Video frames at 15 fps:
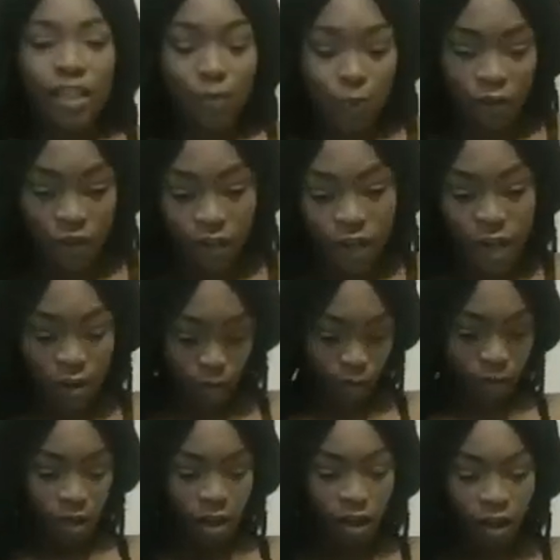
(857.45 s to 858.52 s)
person out.
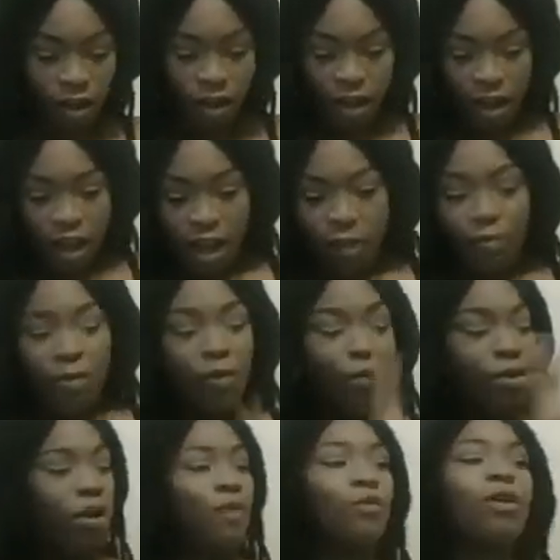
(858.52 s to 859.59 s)
Remember
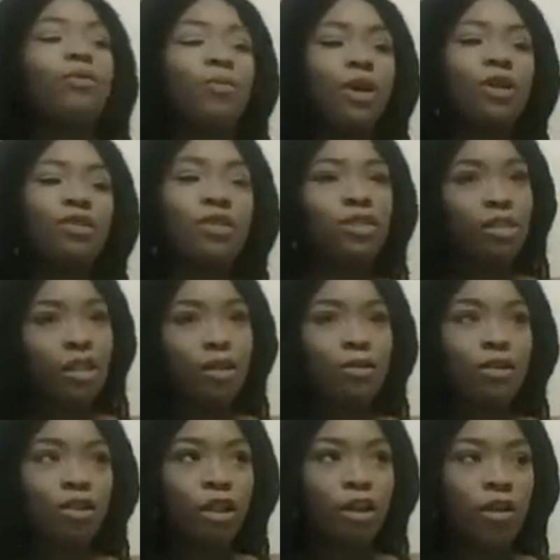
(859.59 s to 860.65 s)
that one person
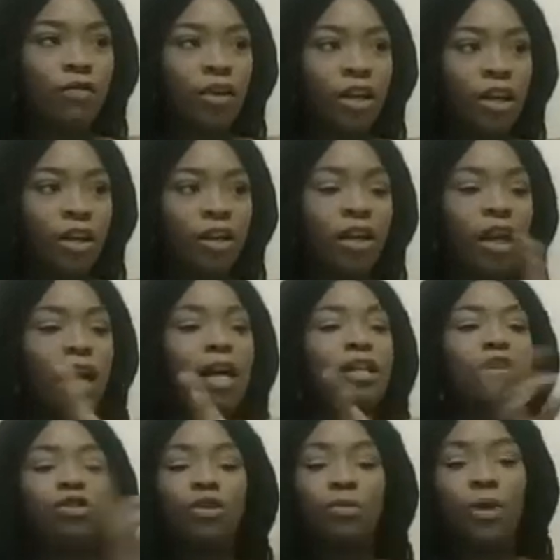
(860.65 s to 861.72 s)
so-and-so over here? Yeah, I need
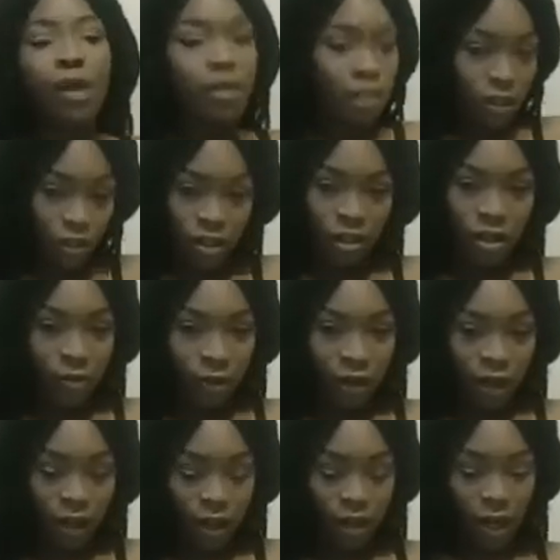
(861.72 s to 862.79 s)
you to pay attention to them
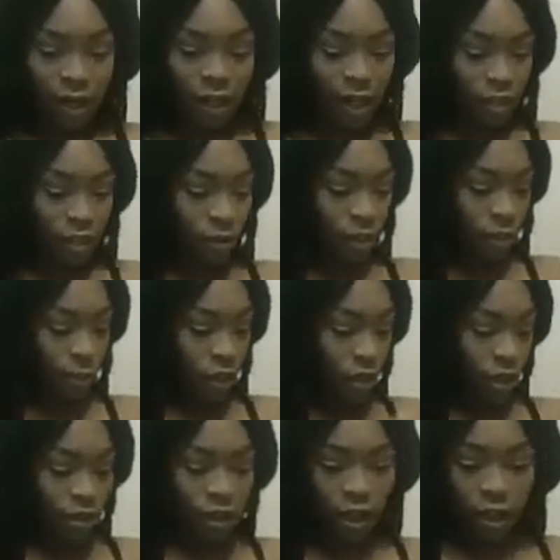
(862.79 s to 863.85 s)
again. Like, that's what Spirit
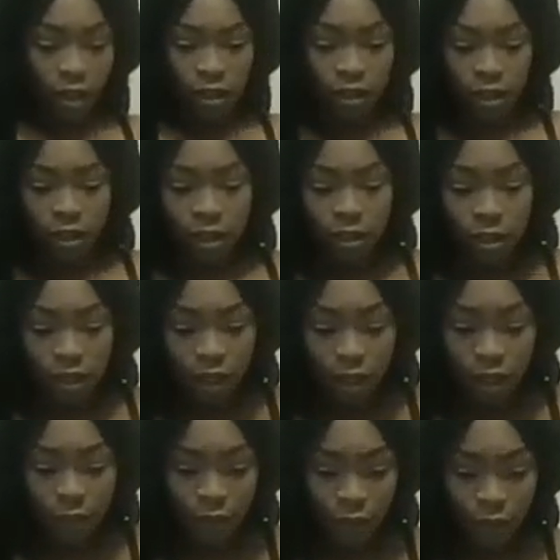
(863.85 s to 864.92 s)
is saying. So let's look at
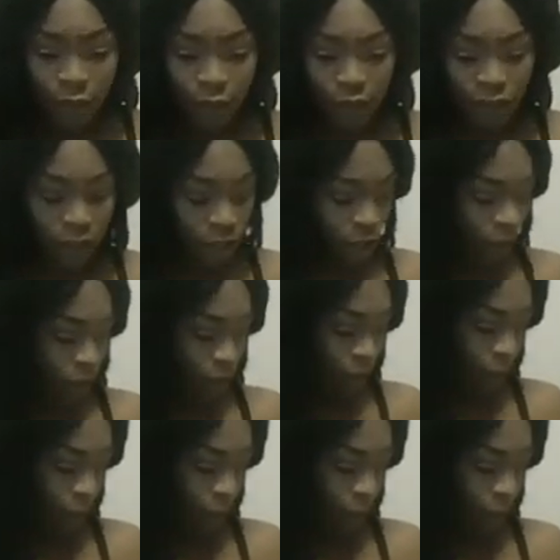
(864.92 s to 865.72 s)
the moon and see.